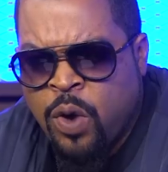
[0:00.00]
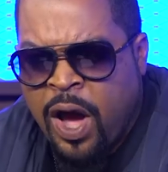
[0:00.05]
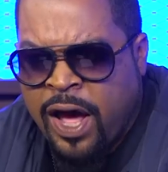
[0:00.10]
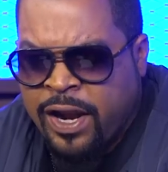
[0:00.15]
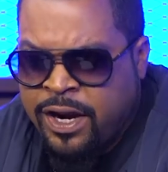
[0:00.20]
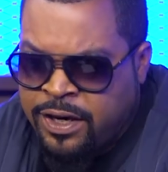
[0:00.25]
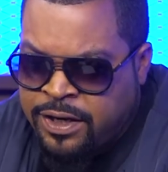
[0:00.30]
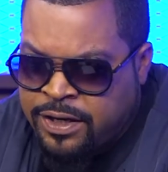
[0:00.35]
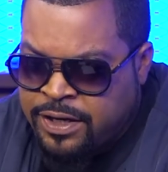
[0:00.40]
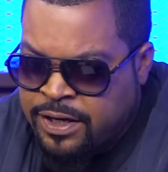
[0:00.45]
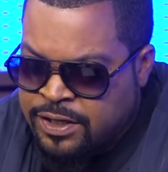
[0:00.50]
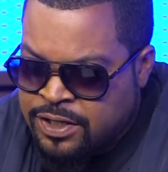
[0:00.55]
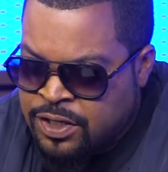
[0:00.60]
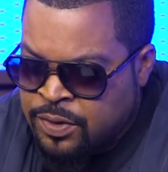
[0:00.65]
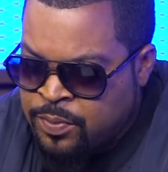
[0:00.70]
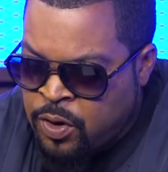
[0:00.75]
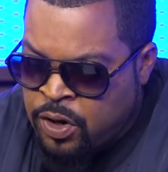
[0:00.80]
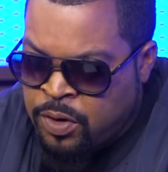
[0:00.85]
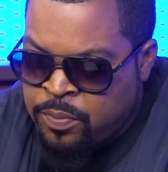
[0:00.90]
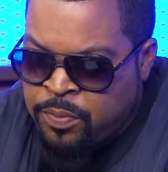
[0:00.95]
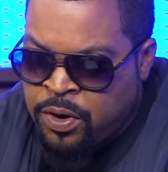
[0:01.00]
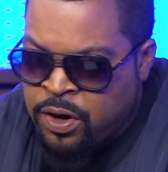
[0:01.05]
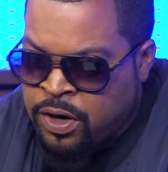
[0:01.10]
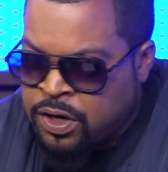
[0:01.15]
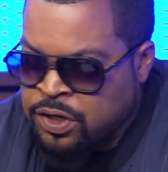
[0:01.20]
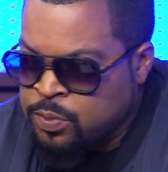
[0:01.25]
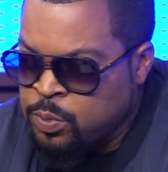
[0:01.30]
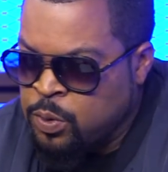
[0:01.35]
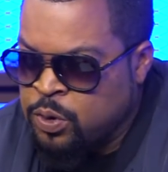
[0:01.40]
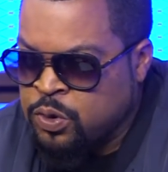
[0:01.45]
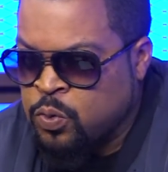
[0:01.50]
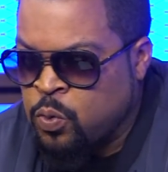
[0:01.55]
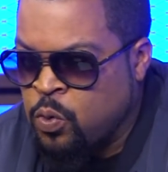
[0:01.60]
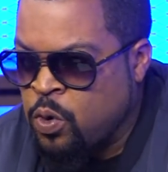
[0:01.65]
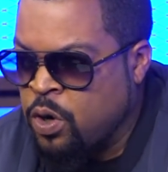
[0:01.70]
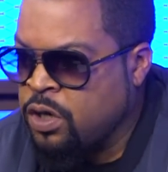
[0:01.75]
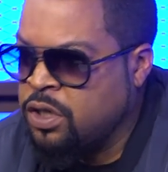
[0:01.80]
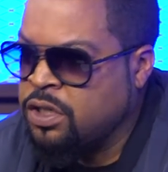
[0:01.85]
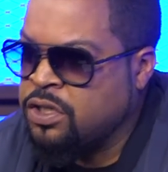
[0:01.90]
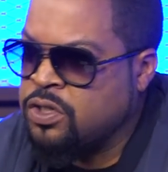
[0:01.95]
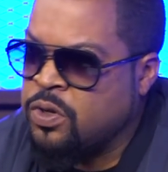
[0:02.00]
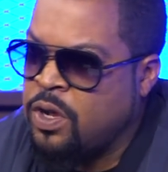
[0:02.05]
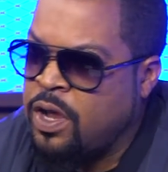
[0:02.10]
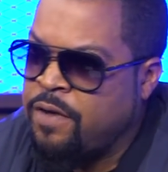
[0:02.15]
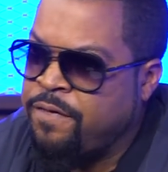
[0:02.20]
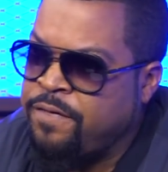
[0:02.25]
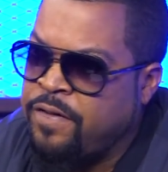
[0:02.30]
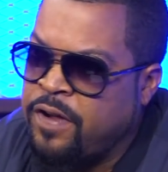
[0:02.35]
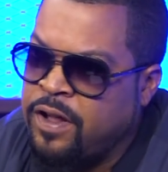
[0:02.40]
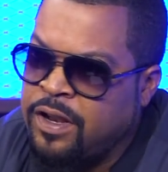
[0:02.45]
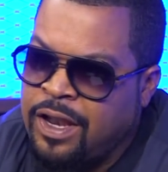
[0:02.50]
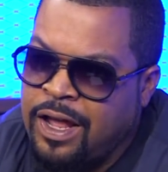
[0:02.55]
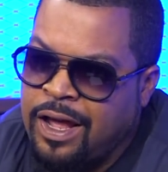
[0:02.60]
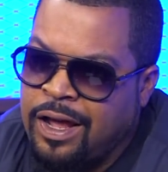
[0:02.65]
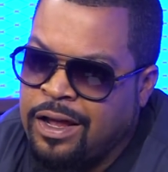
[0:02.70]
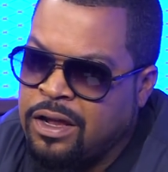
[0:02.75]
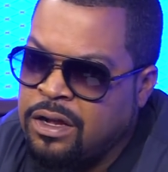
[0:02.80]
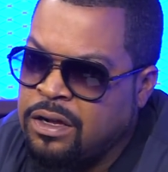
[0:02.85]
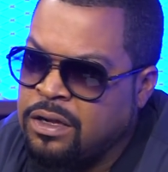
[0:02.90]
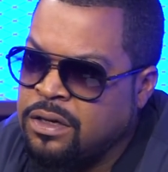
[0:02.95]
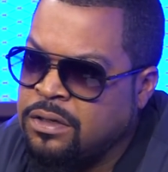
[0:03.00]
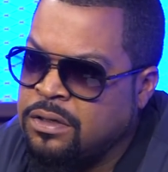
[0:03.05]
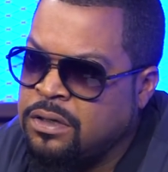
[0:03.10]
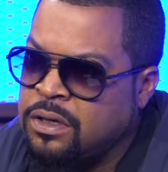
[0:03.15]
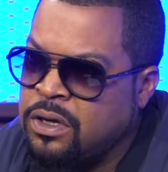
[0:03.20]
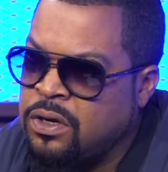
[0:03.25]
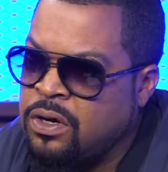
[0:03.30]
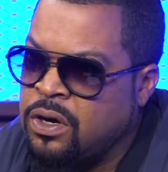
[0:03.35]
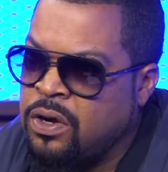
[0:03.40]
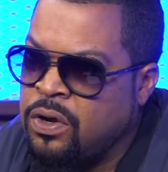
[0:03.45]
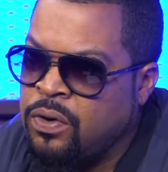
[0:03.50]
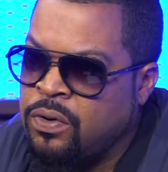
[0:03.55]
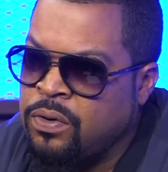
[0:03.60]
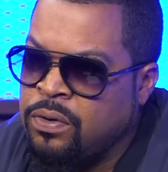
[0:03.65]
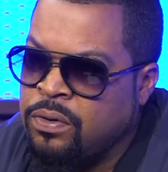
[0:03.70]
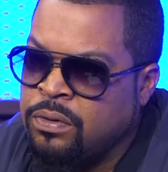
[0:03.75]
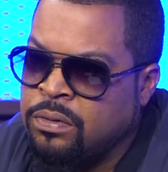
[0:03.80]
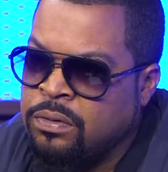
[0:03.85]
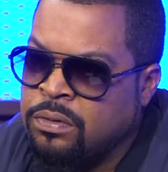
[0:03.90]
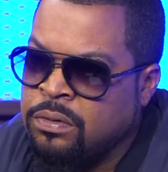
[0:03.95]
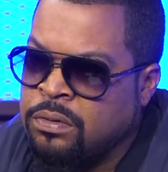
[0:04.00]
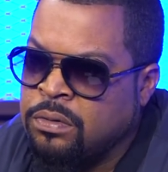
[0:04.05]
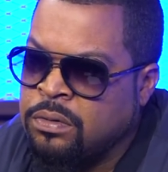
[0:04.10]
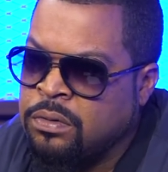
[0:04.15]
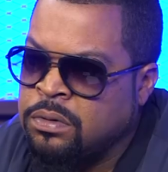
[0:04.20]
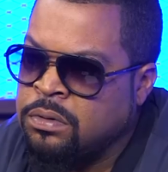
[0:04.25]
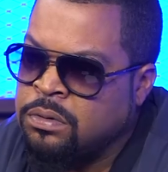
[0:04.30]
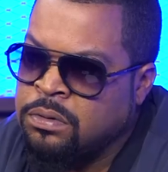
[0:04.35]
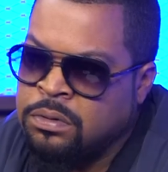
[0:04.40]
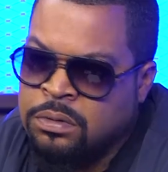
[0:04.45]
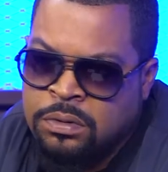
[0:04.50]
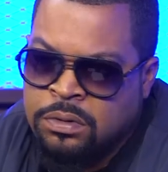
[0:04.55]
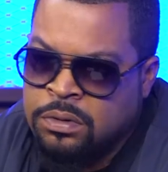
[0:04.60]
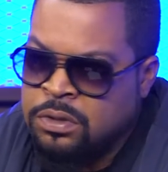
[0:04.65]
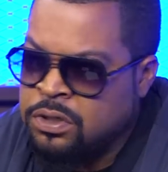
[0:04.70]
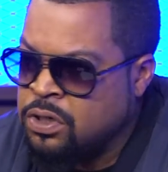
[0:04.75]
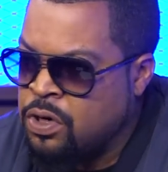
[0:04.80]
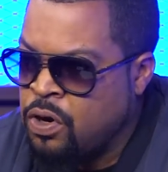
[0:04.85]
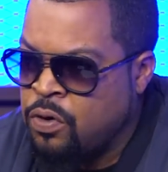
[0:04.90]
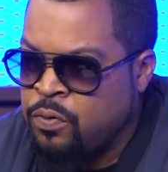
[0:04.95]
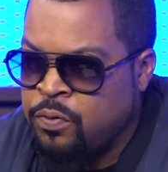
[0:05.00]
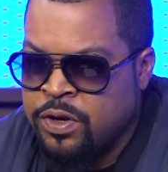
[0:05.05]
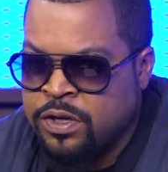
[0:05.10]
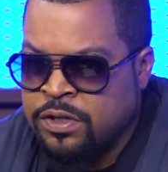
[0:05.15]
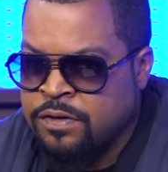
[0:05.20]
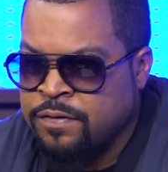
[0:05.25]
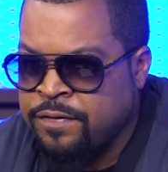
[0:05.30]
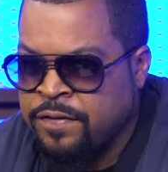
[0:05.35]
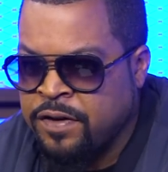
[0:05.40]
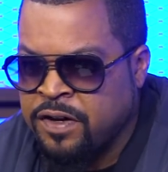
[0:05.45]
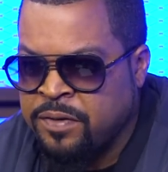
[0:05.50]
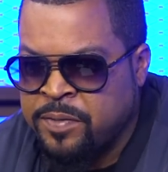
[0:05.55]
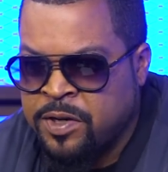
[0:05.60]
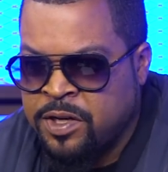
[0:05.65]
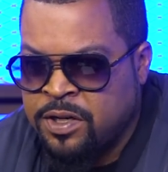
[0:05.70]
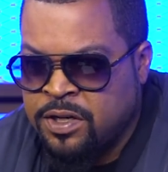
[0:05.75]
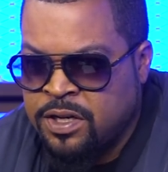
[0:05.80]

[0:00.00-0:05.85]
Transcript: Well, I didn't diss them on America's Most Wanted, yeah. So I felt like, you know, there's no reason for them to